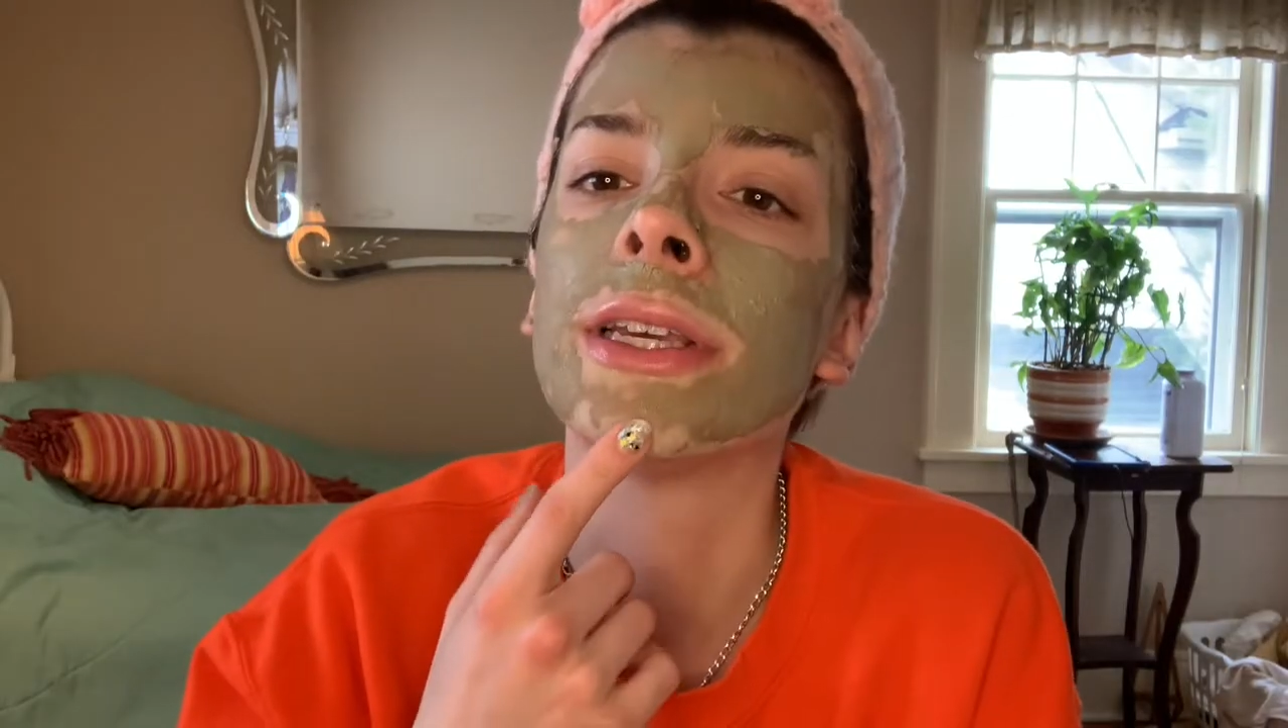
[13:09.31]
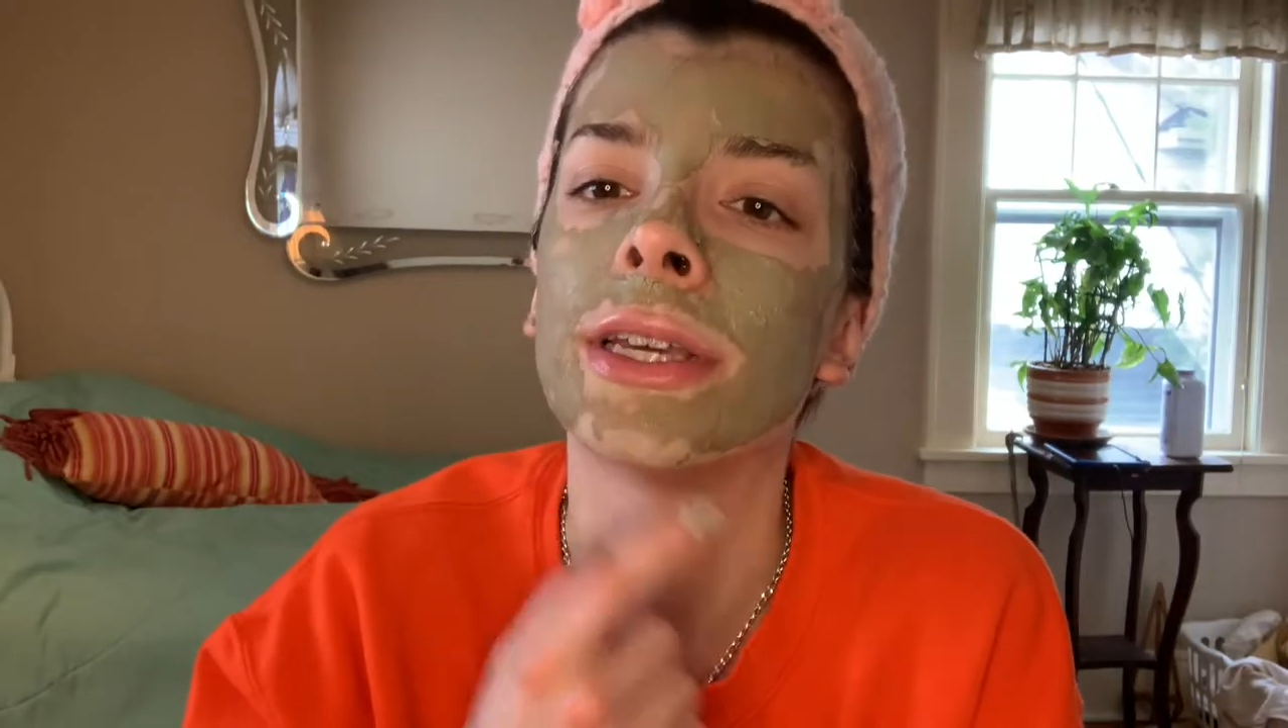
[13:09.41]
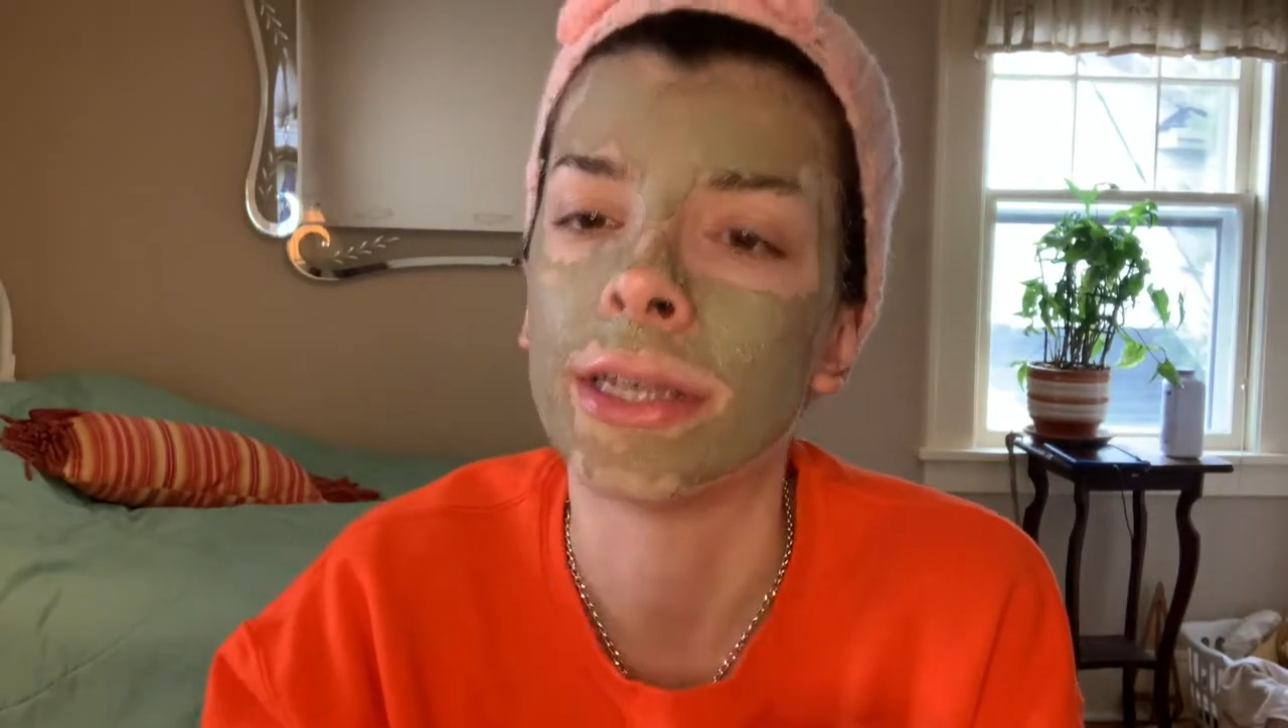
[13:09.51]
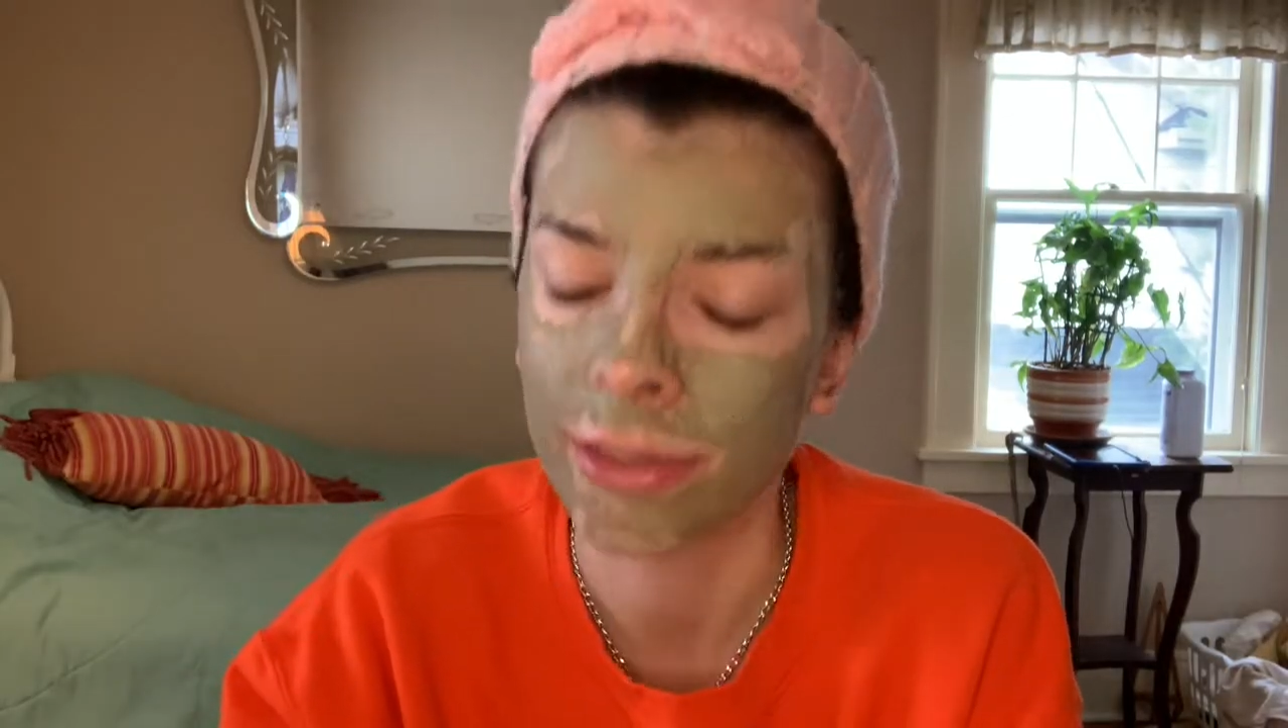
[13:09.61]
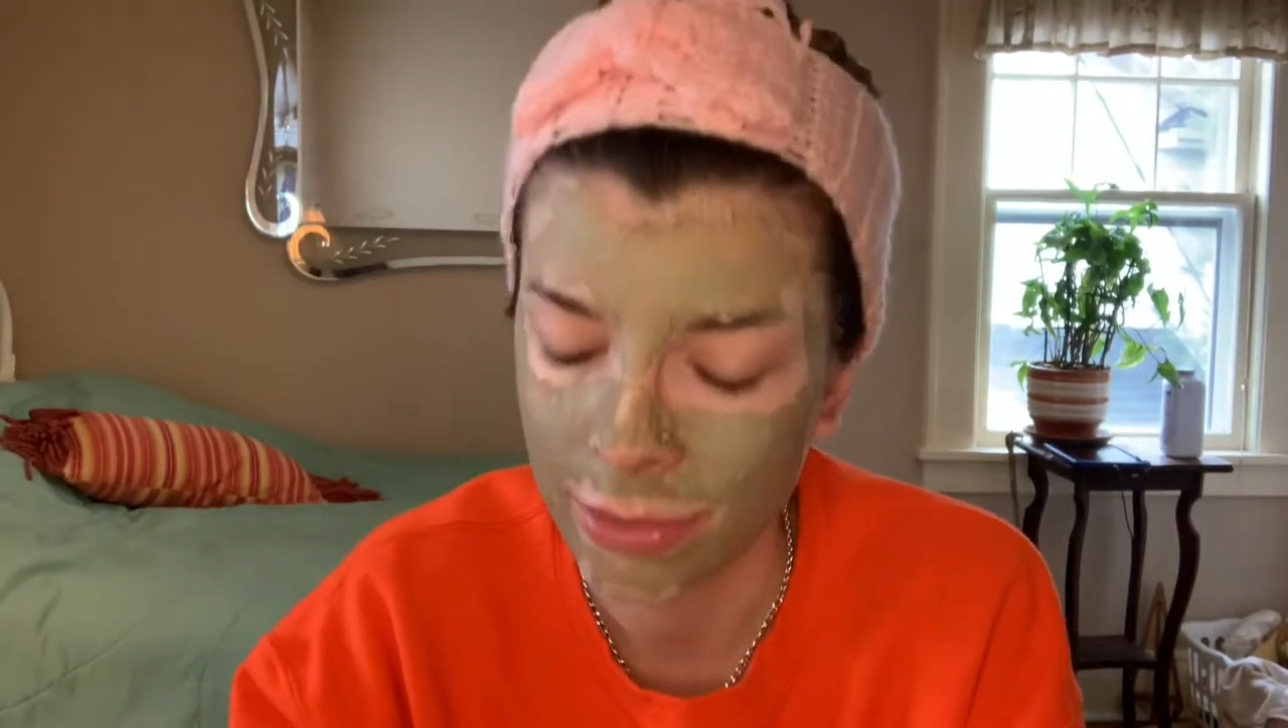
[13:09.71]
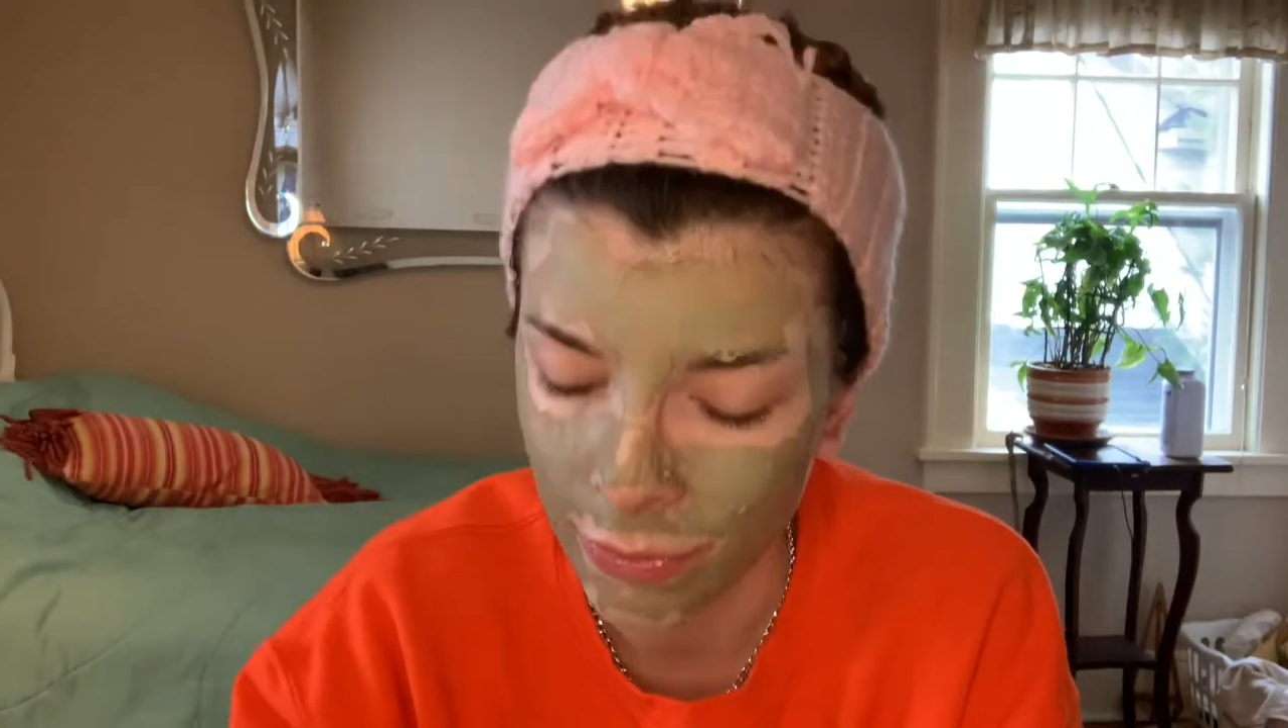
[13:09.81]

I guess.